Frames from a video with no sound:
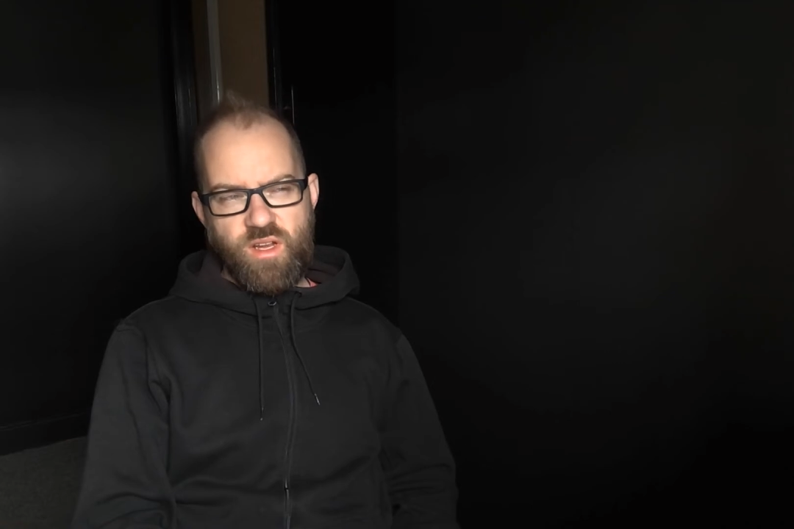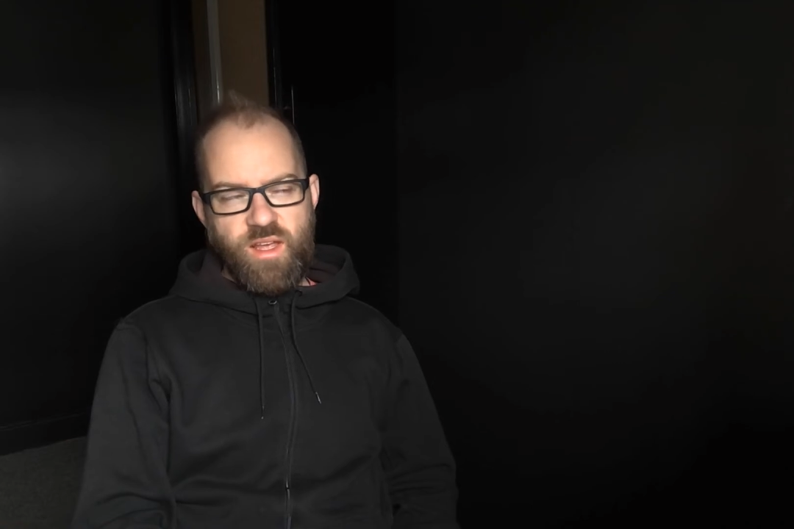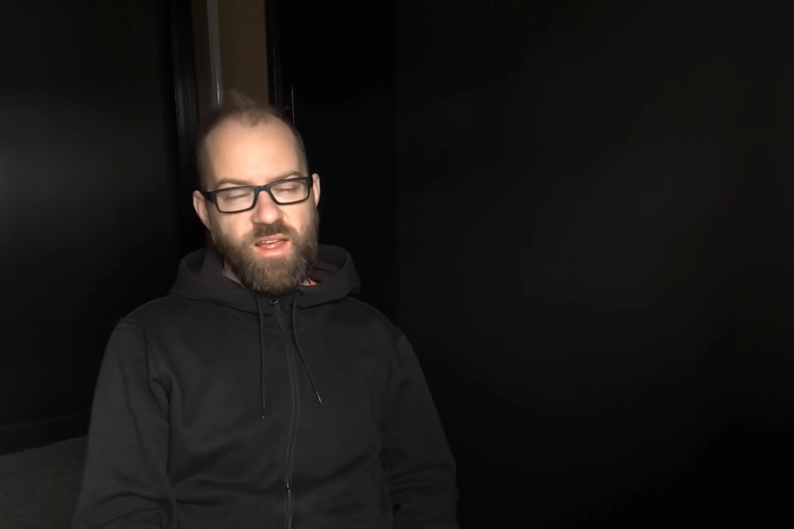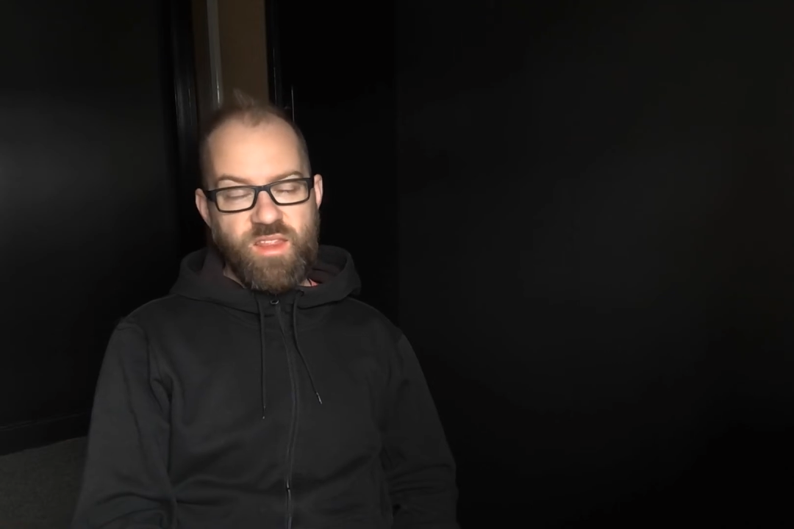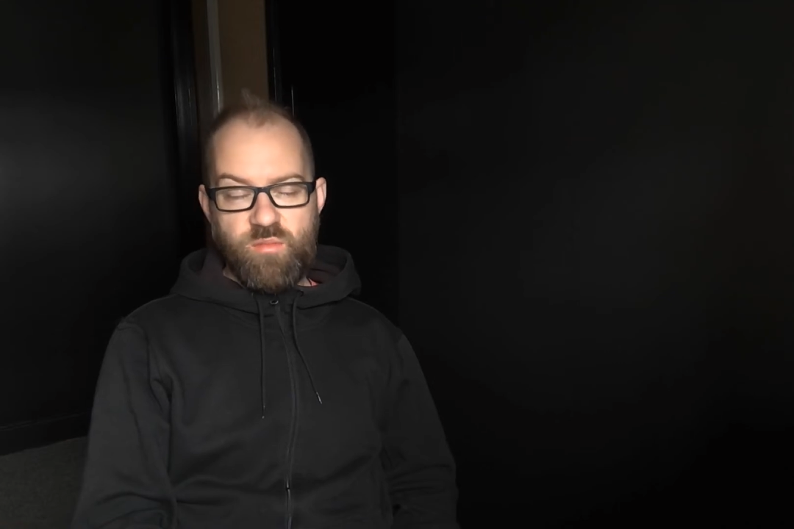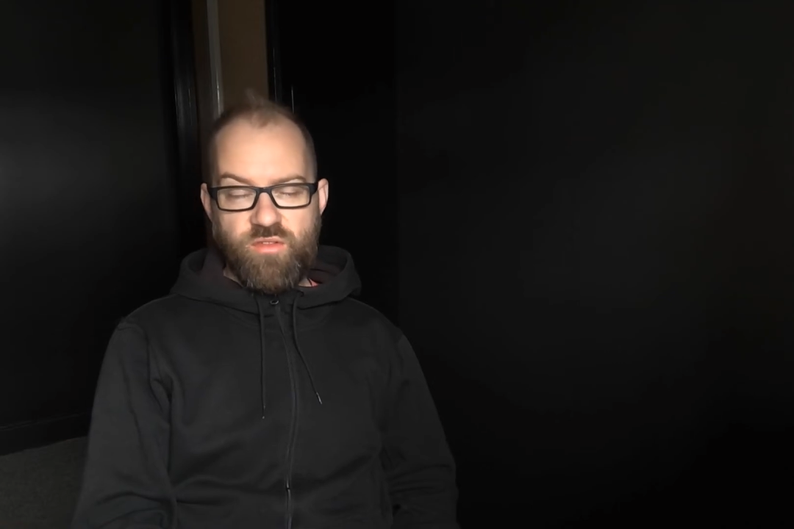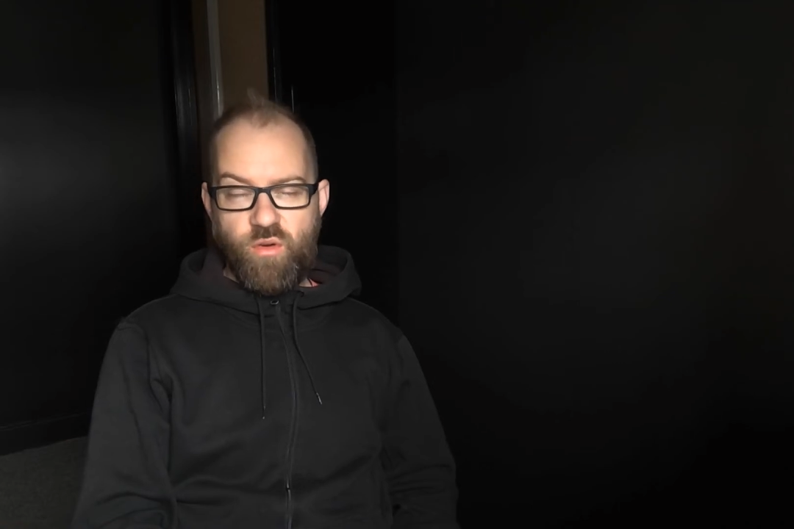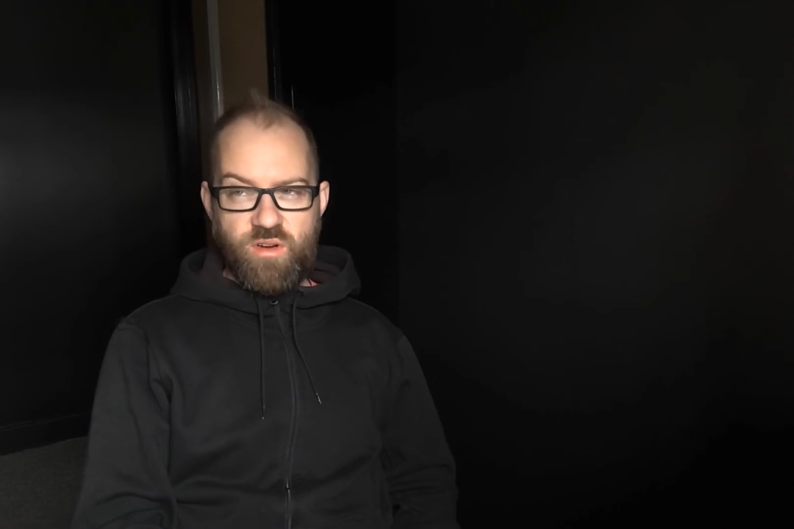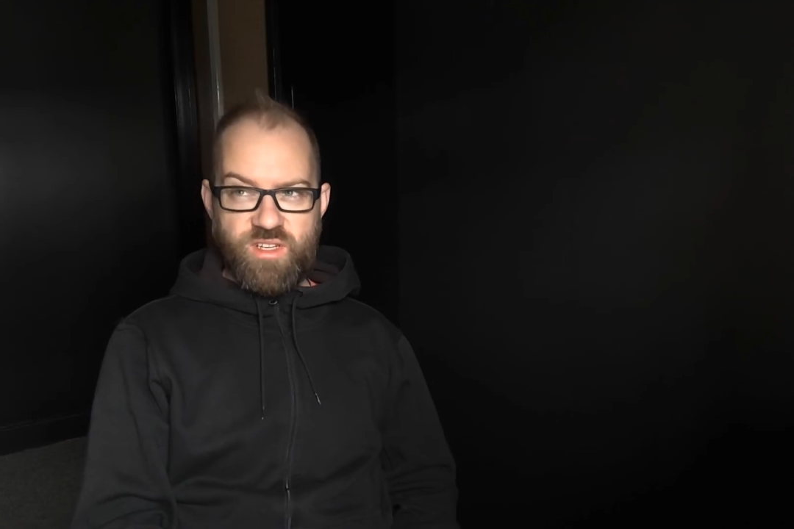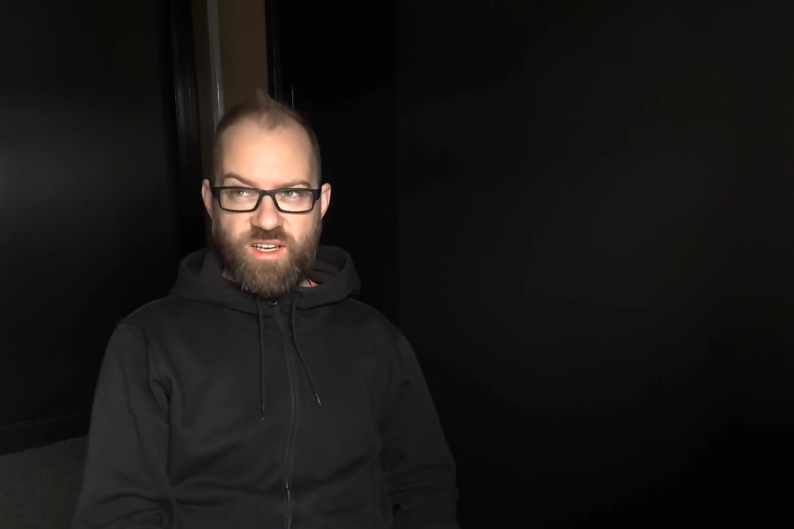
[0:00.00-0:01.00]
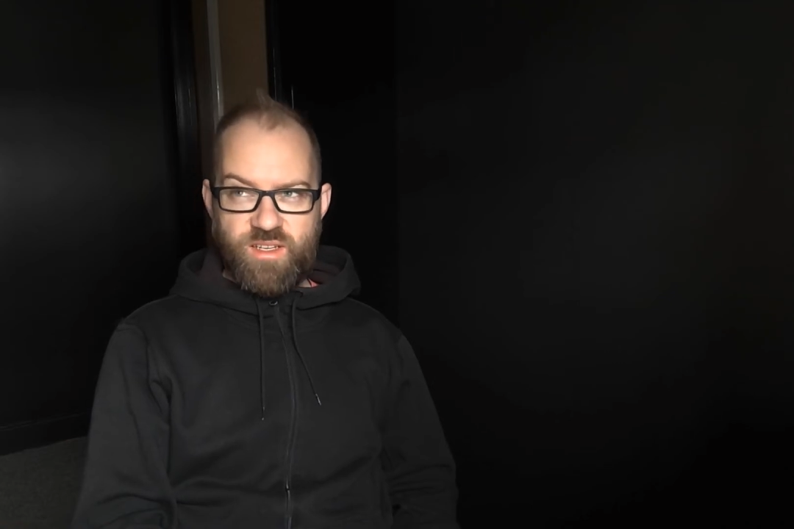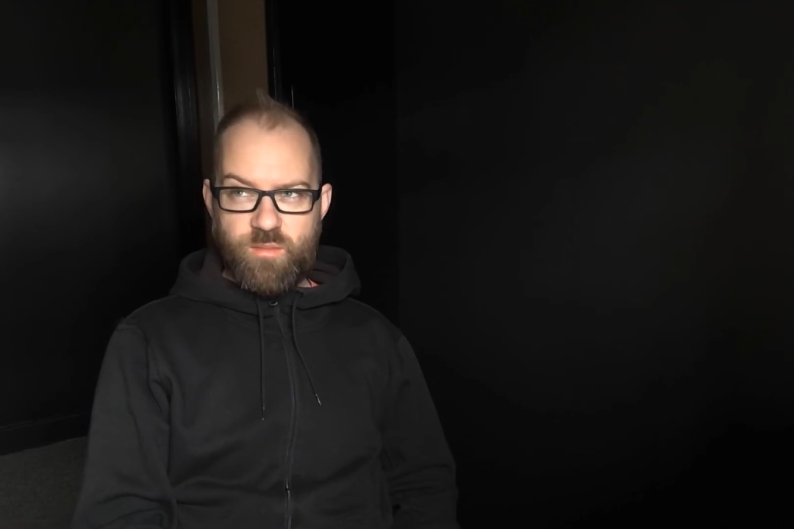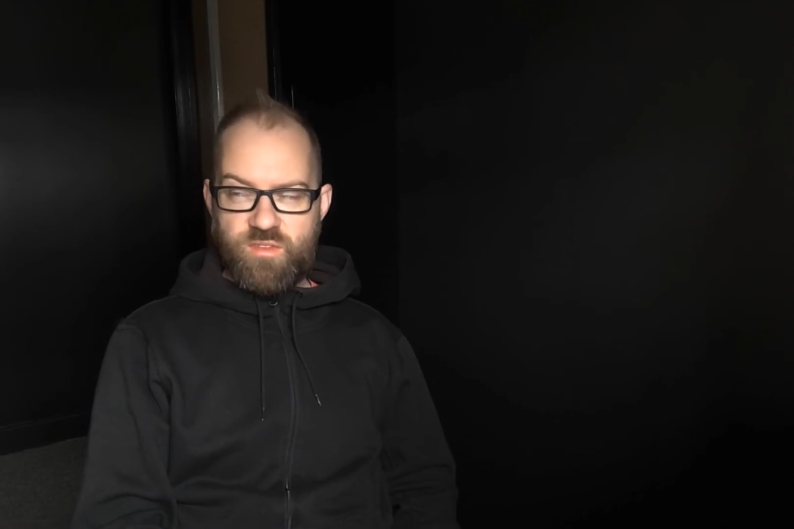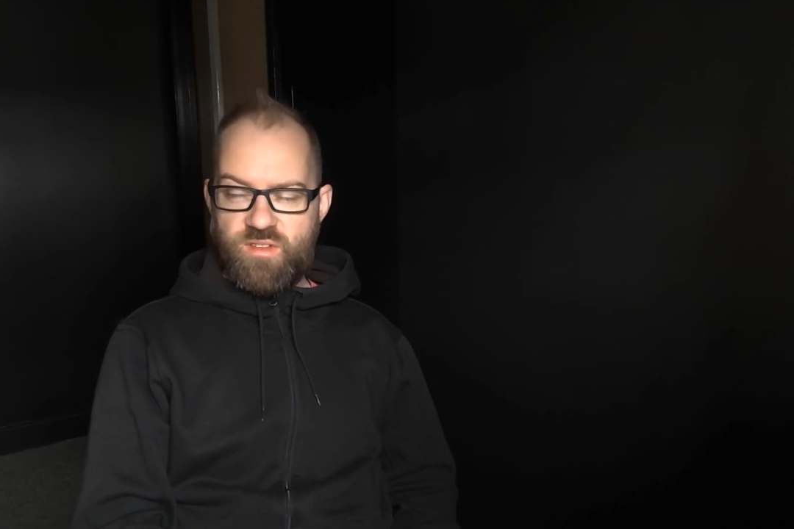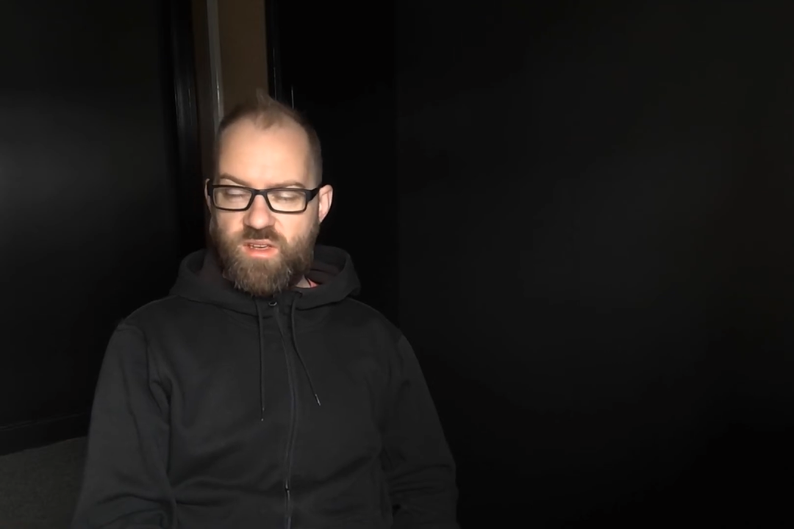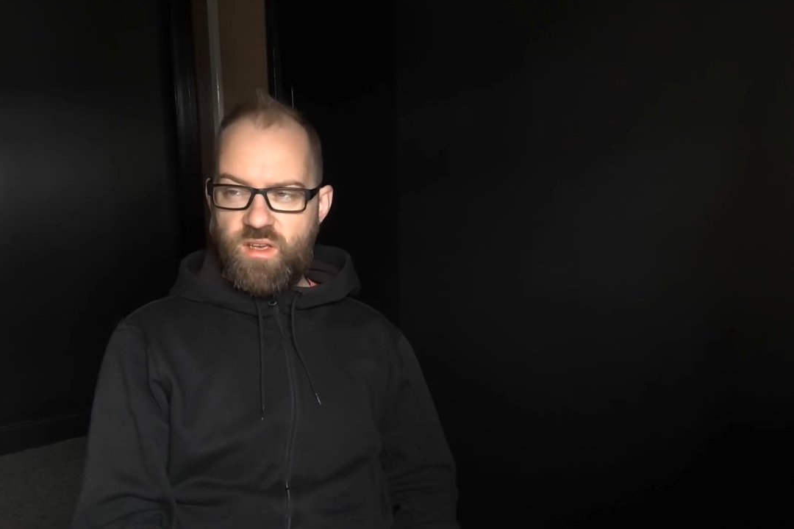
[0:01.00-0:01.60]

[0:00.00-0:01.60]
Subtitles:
in the before times,